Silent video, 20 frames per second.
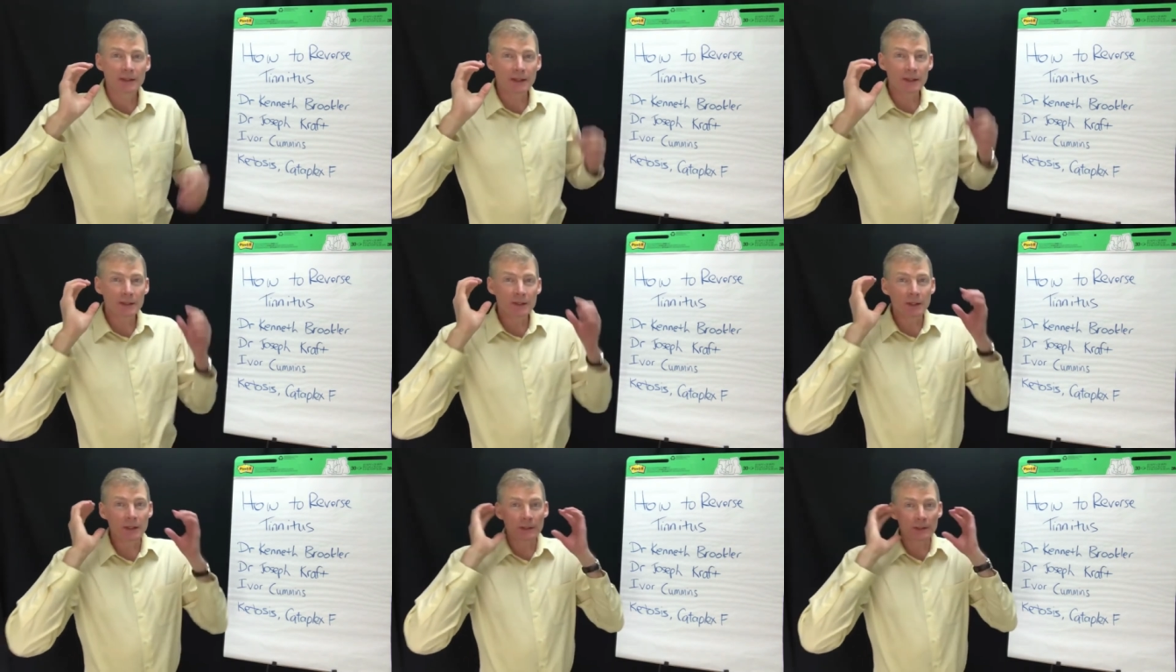
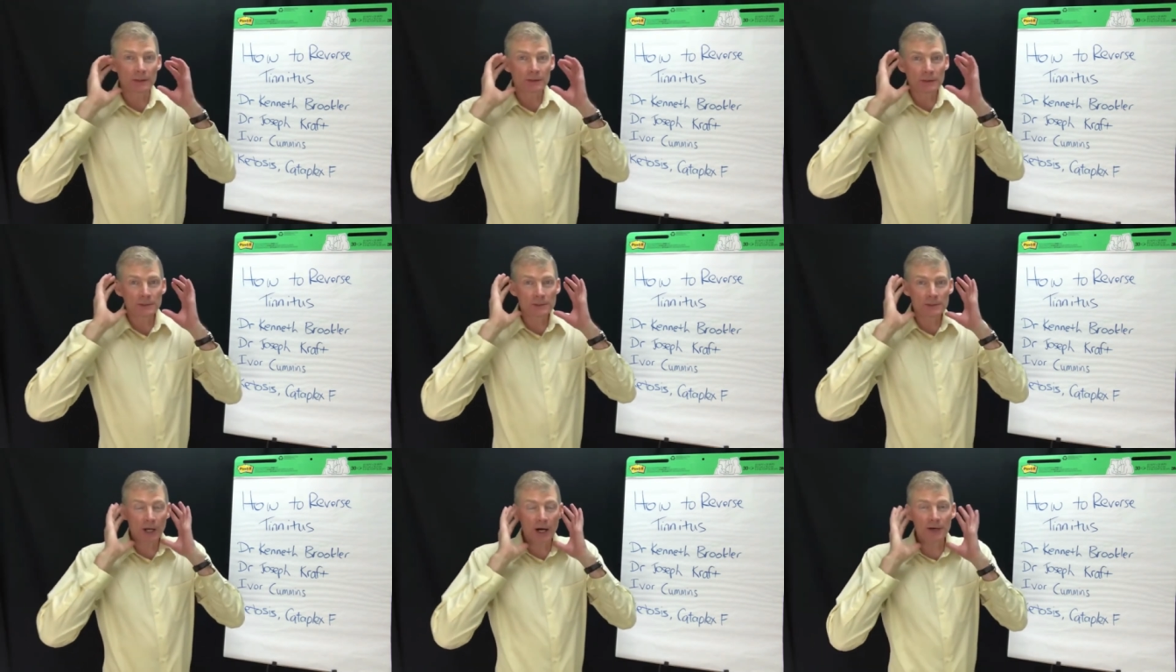in the
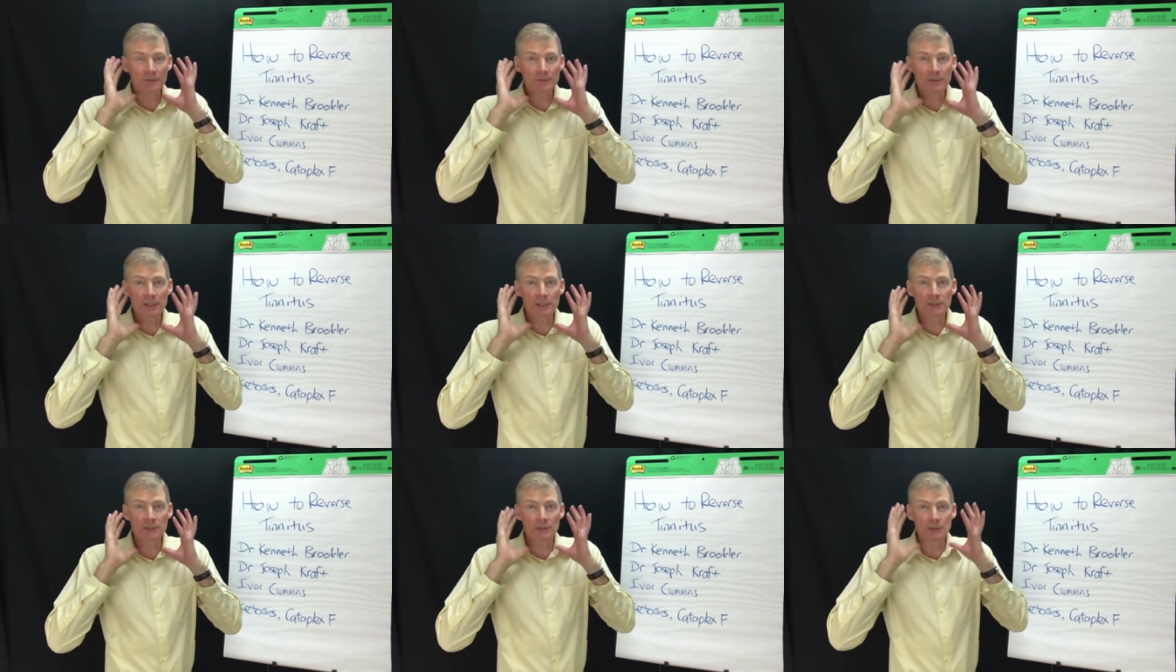
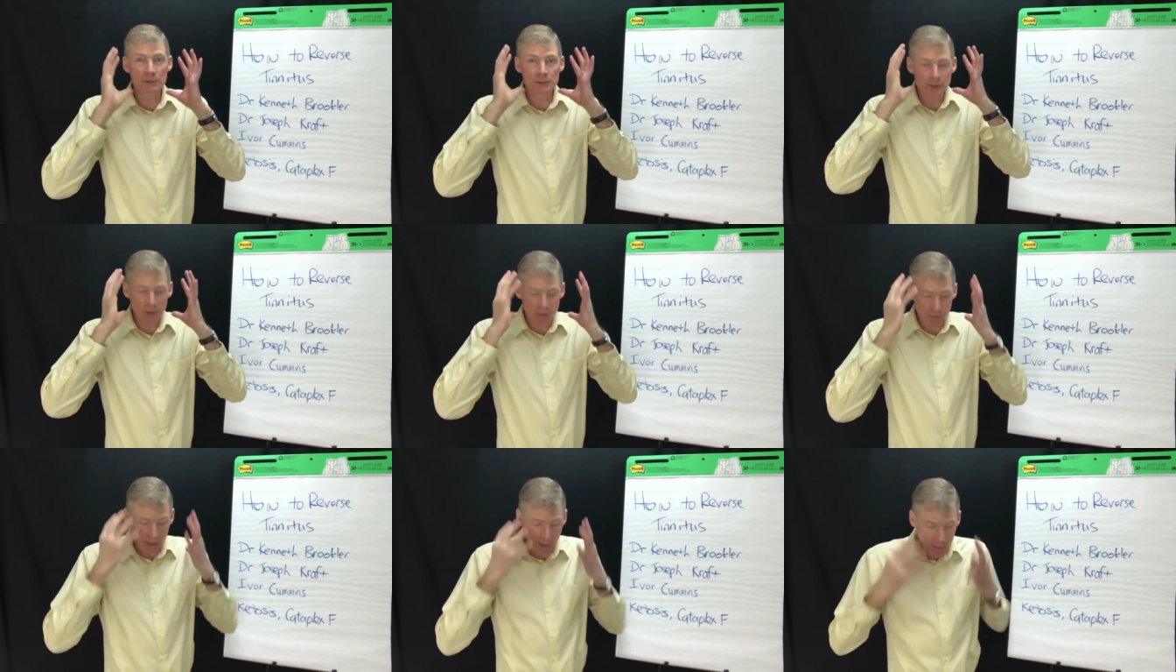soft tissues
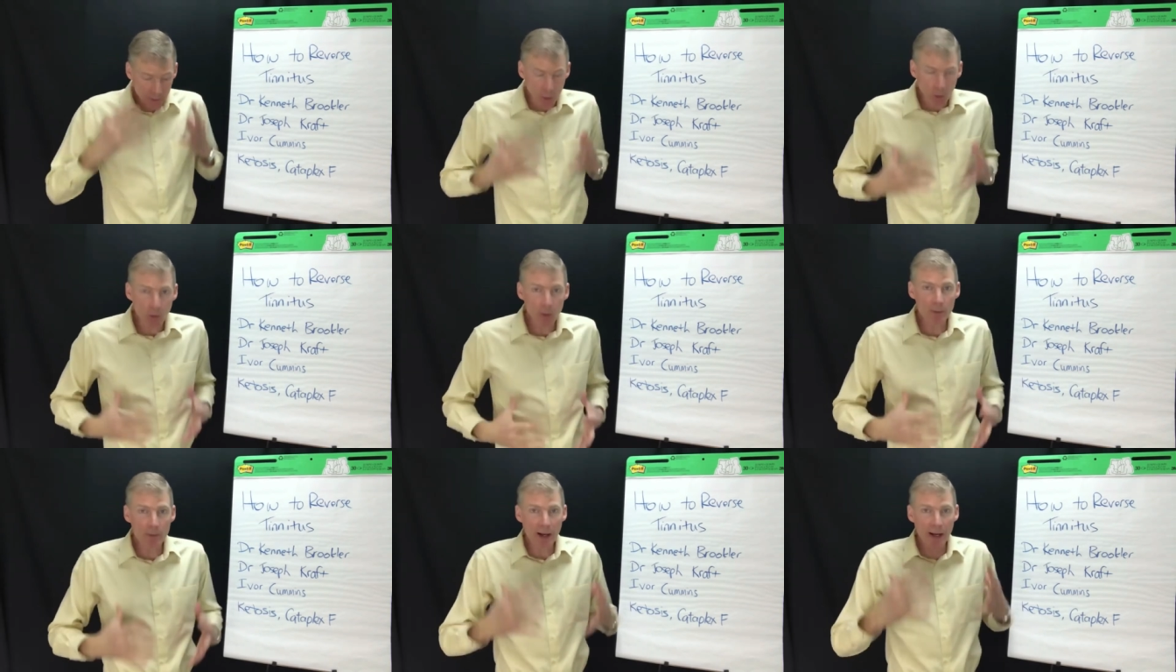around the
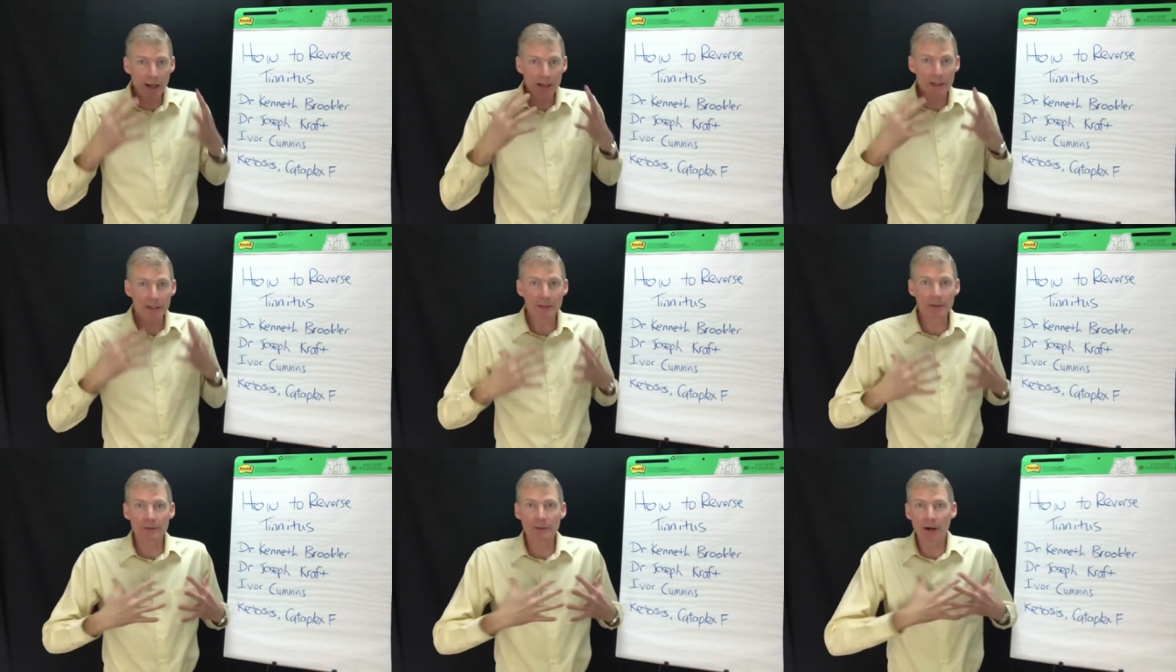whole
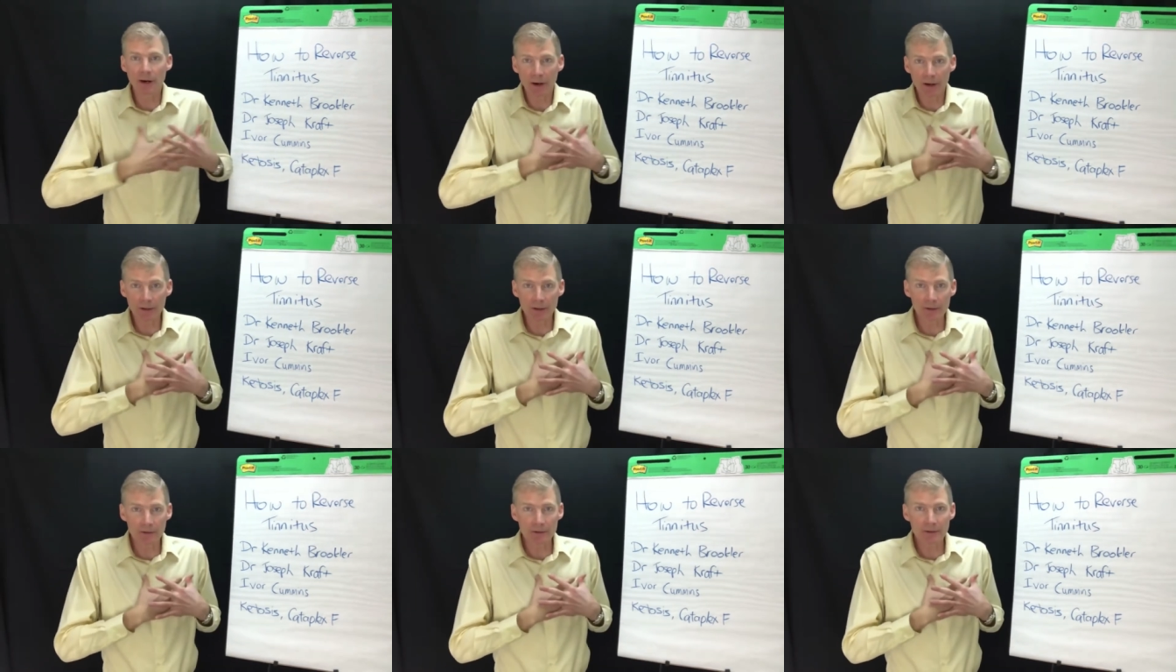body, the
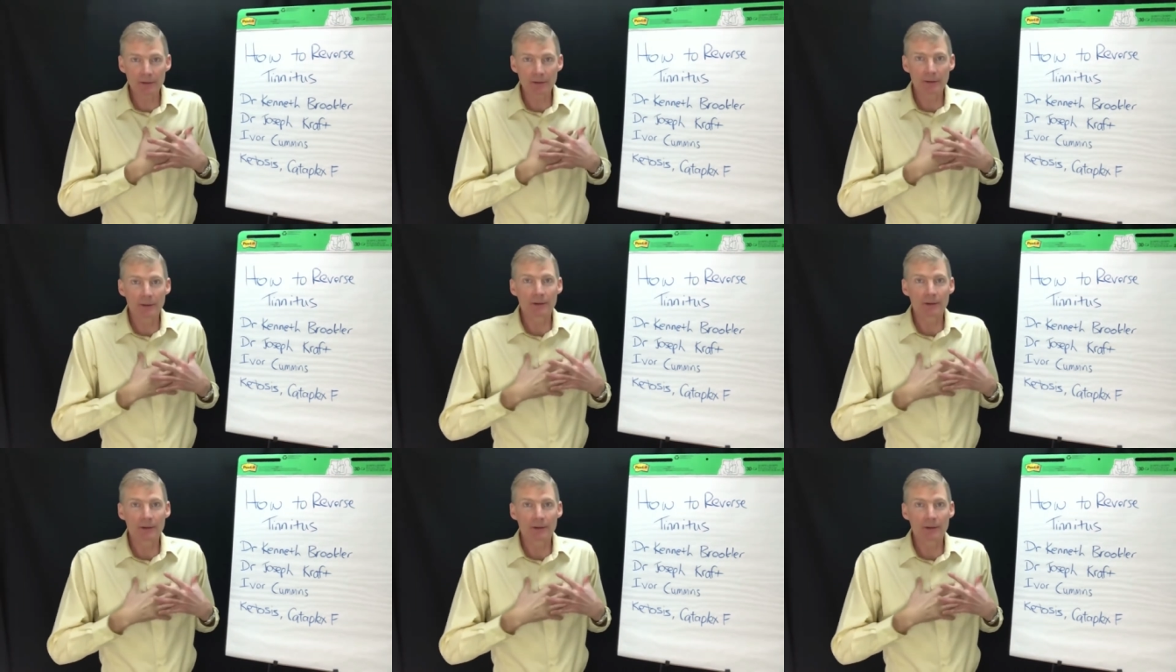heart,